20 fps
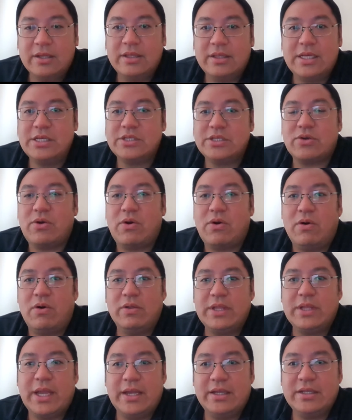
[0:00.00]
These are all
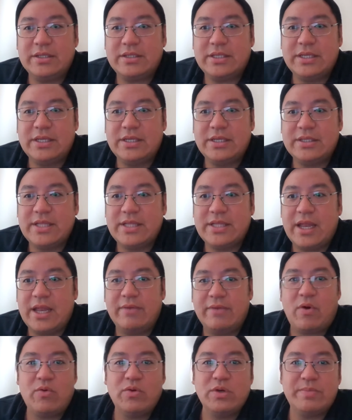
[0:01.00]
the entities that
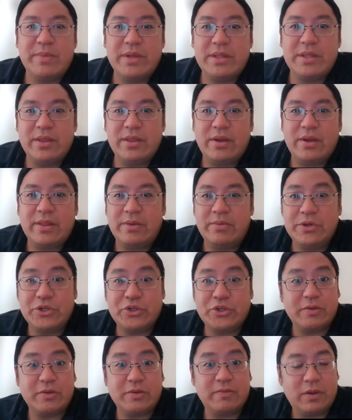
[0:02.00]
have always been there that we
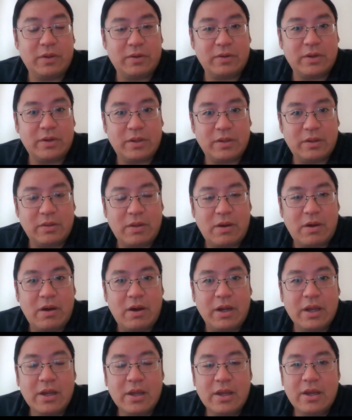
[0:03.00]
should have learned
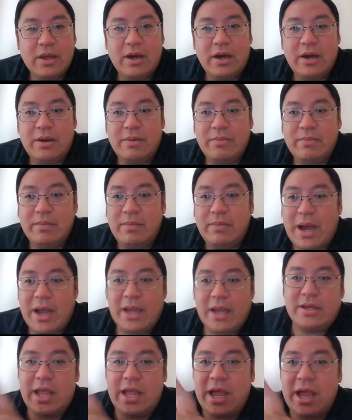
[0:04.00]
all along.
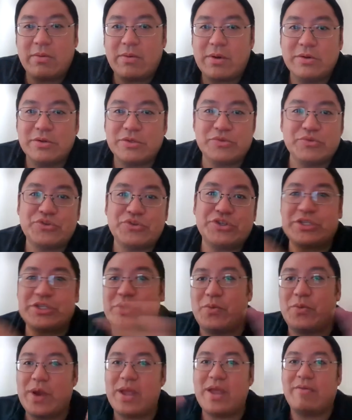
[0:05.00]
My narrows was just
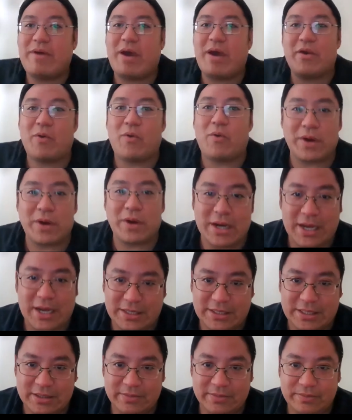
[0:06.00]
a way of how to
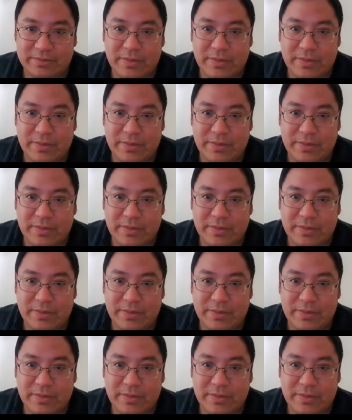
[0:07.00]
organize it.